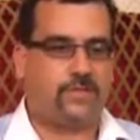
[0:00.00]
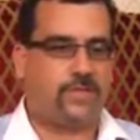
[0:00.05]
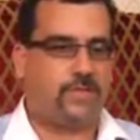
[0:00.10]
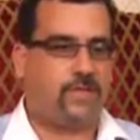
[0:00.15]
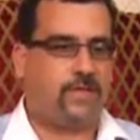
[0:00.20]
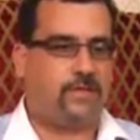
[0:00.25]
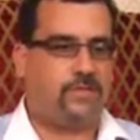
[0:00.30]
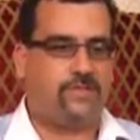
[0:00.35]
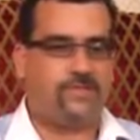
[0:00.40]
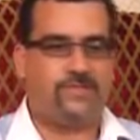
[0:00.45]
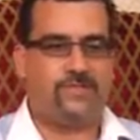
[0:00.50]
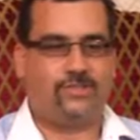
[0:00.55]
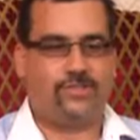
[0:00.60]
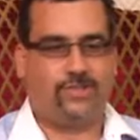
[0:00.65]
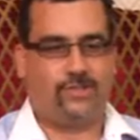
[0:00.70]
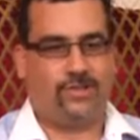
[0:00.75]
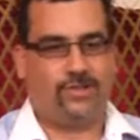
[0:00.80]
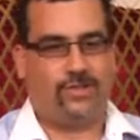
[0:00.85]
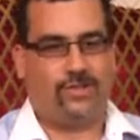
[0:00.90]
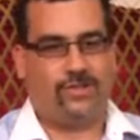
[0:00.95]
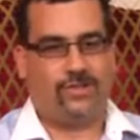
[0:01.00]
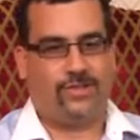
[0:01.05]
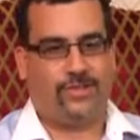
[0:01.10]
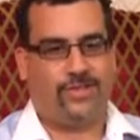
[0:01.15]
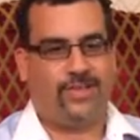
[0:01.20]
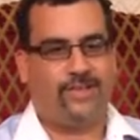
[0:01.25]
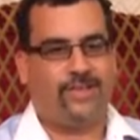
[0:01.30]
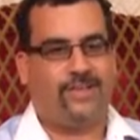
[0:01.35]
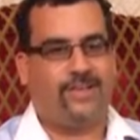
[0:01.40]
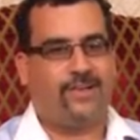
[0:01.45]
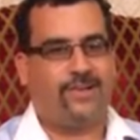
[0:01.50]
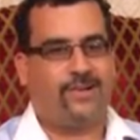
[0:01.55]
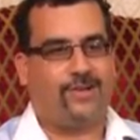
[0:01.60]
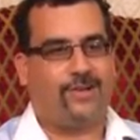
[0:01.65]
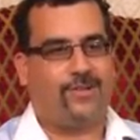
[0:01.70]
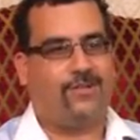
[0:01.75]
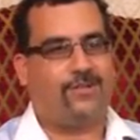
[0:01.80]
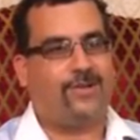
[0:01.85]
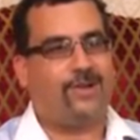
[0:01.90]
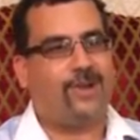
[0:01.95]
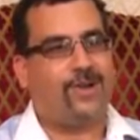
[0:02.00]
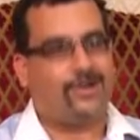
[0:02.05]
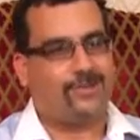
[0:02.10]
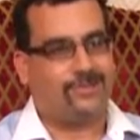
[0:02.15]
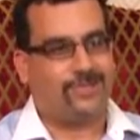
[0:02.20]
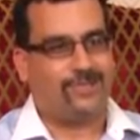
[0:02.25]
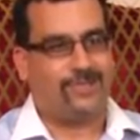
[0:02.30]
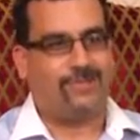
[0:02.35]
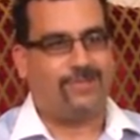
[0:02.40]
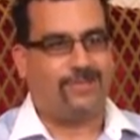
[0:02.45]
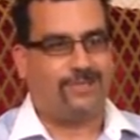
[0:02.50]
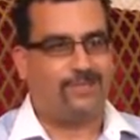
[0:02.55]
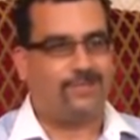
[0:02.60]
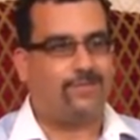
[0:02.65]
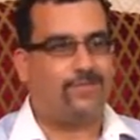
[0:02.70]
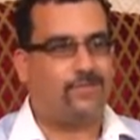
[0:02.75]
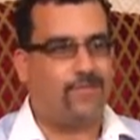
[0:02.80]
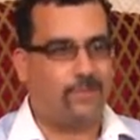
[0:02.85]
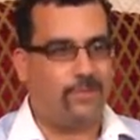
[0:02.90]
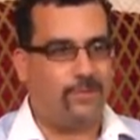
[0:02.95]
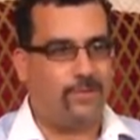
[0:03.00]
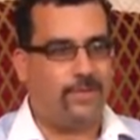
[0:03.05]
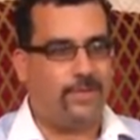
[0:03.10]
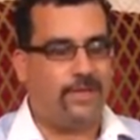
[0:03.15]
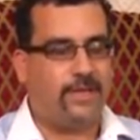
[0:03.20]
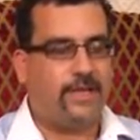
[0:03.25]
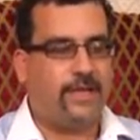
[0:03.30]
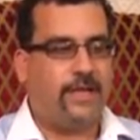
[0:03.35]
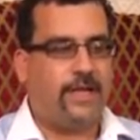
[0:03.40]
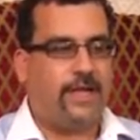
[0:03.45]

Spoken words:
I'll just call them the coddle generation for a moment.